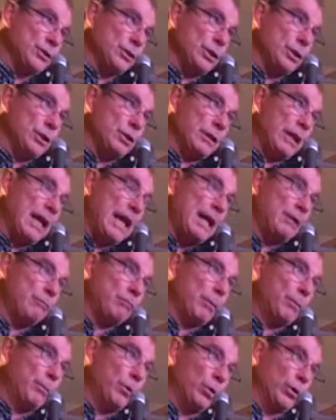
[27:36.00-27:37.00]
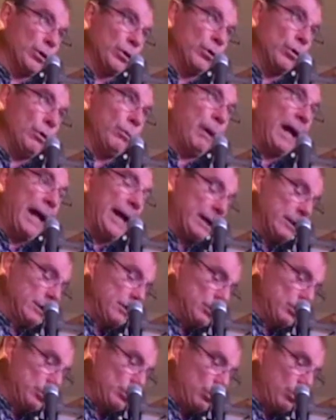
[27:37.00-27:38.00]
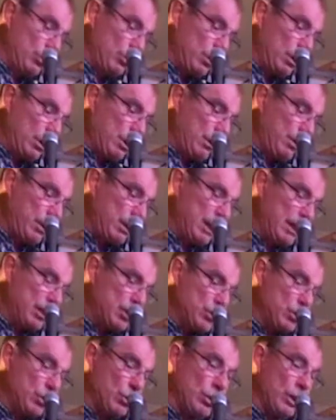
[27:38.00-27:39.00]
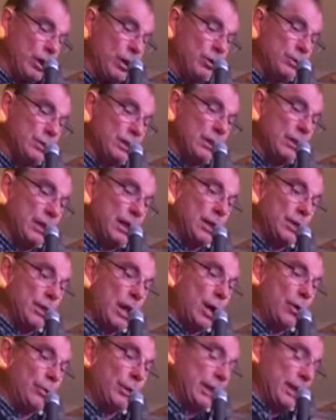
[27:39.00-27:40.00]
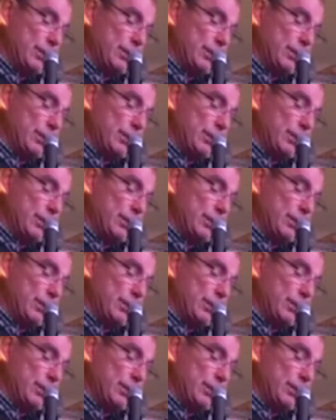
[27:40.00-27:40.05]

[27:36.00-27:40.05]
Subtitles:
surgery, and report it all back to the insurer who's only